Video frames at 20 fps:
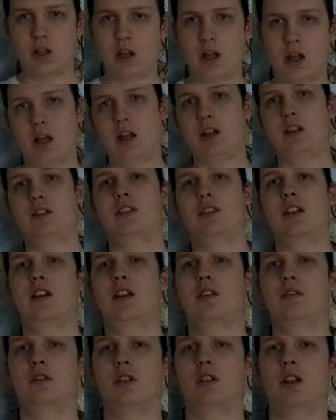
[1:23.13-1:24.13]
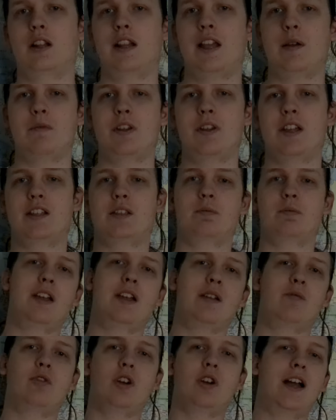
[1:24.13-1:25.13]
Uh, so let me
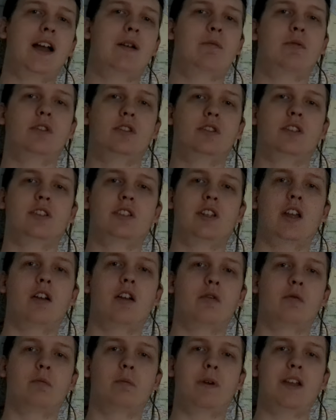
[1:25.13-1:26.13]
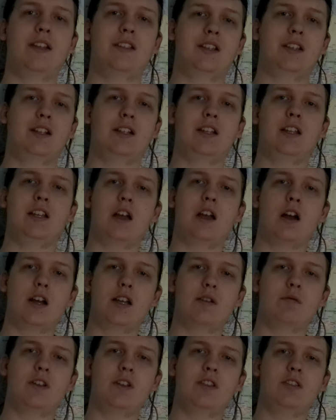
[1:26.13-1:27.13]
explain what happened. So basically,
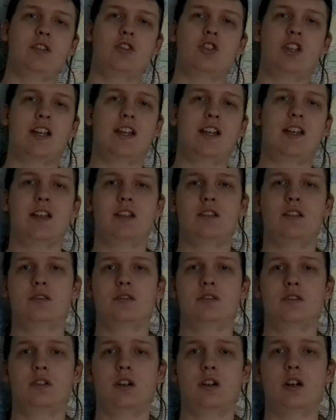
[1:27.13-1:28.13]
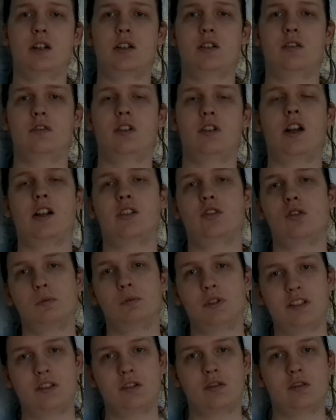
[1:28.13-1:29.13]
I went to check in uh, like I
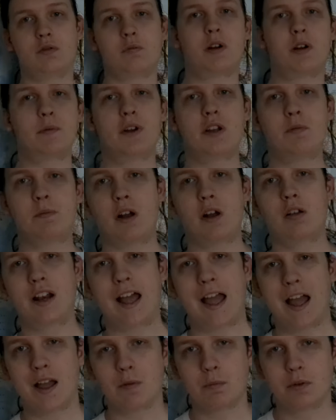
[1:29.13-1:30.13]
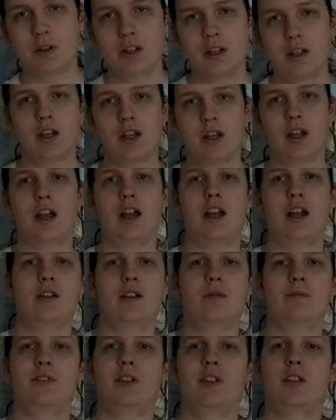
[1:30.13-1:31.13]
normally do on my mobile app
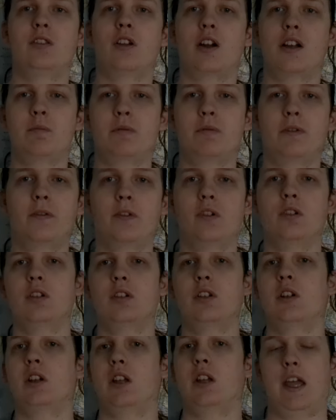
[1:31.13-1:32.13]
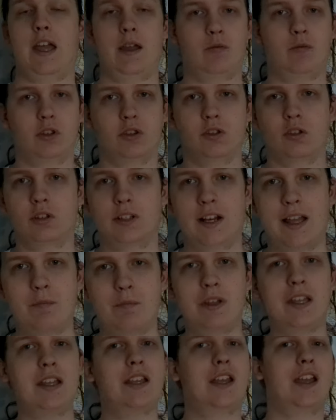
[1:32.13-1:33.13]
um, the night before. It would not let
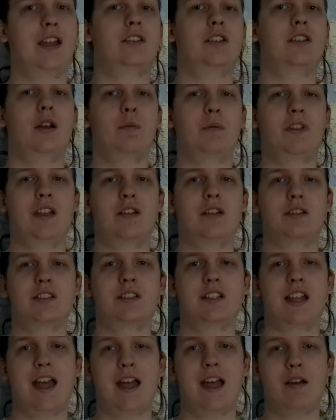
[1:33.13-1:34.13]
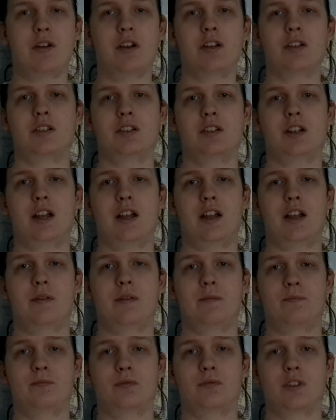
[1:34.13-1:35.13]
me. It told me there was an error,
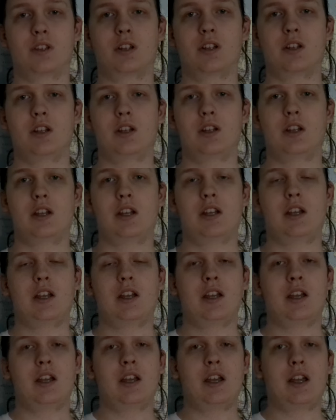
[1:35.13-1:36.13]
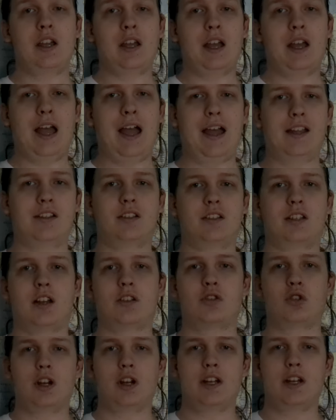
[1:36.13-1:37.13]
um, and so
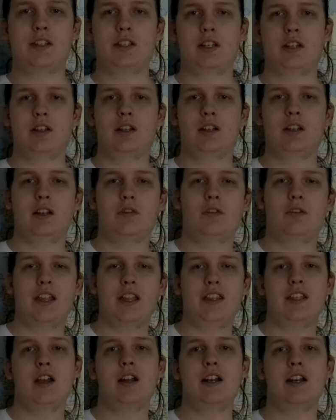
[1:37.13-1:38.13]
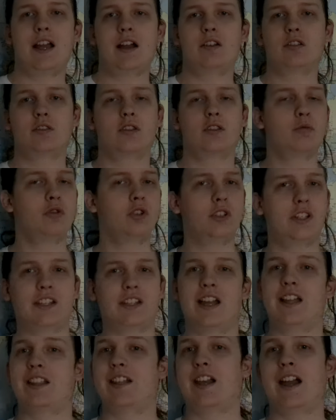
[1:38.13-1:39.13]
I tried in the early hours of the morning,
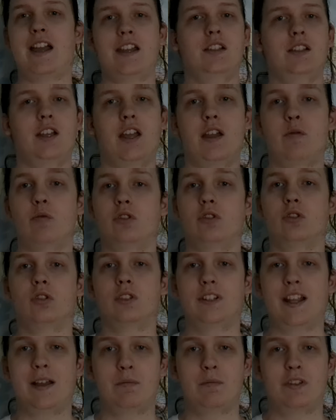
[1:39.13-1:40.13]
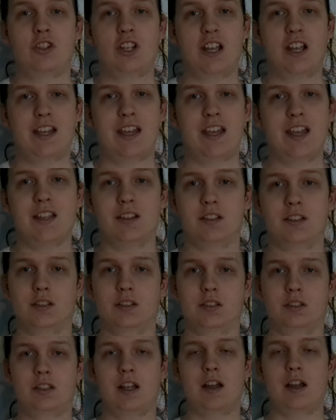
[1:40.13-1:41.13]
and again it would not let me check in.
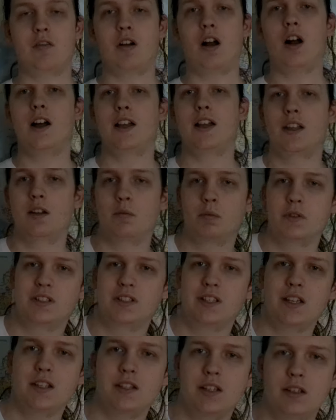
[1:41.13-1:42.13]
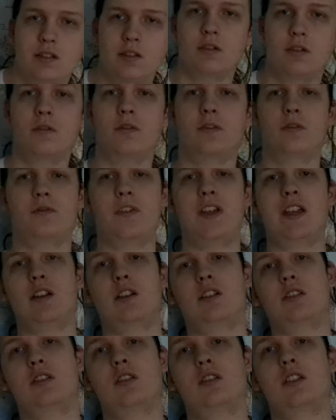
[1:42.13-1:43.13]
So I proceeded, I
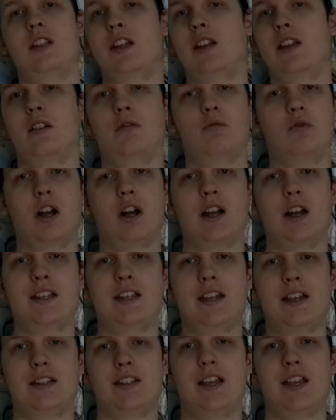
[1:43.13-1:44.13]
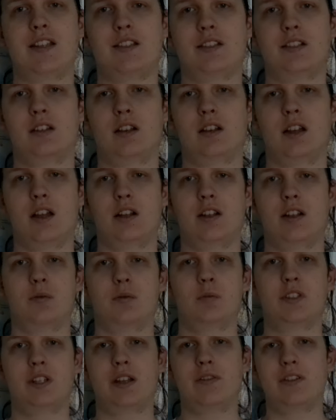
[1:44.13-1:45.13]
think, to the Ryanair desk, uh,
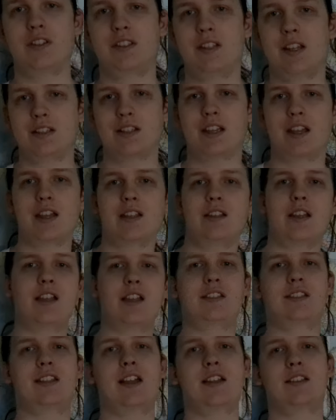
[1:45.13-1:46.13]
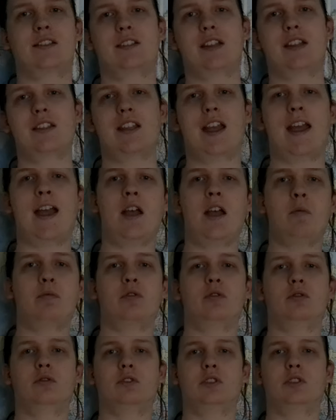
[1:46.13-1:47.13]
customer service desk in Stansted
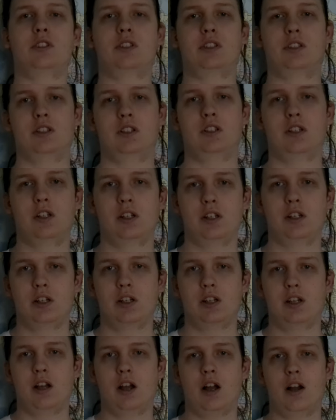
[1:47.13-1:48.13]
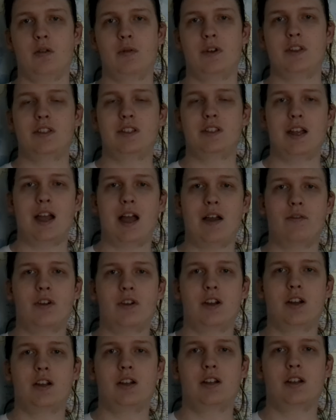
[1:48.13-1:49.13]
Airport. I went to have
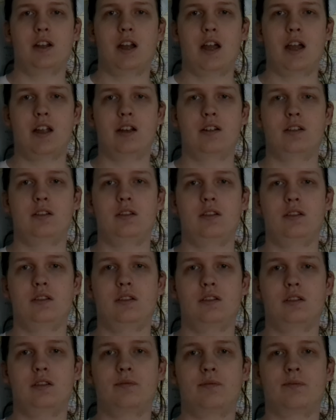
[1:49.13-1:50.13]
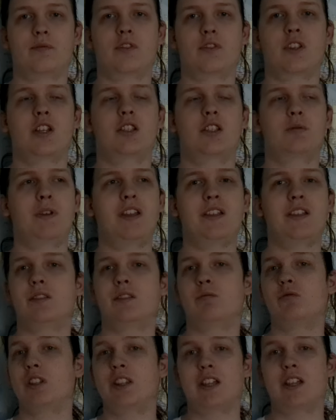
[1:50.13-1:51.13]
a. a speak
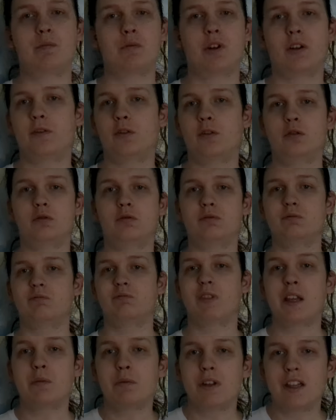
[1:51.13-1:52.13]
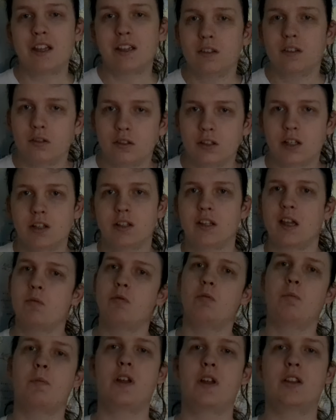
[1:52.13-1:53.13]
with them. I thought maybe, you know, they
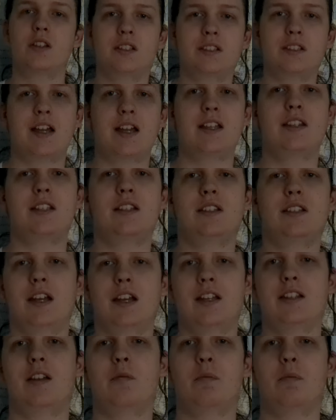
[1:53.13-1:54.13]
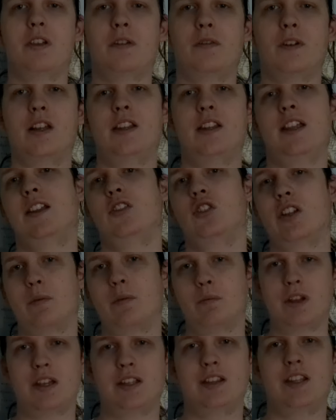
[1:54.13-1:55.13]
would be understanding and it'd be fine, they can check
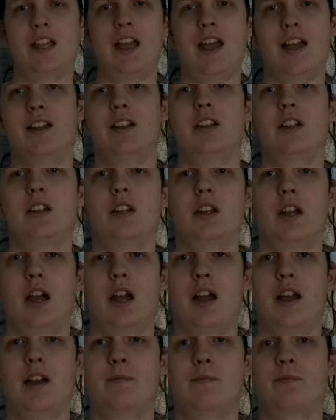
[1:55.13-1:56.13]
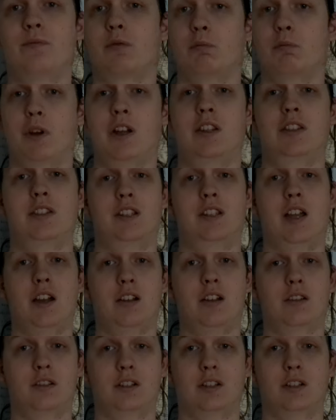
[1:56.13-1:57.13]
me in here. Um, but
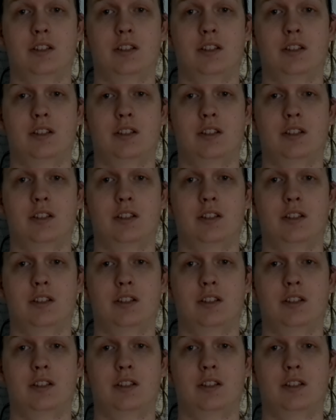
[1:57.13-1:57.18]
no,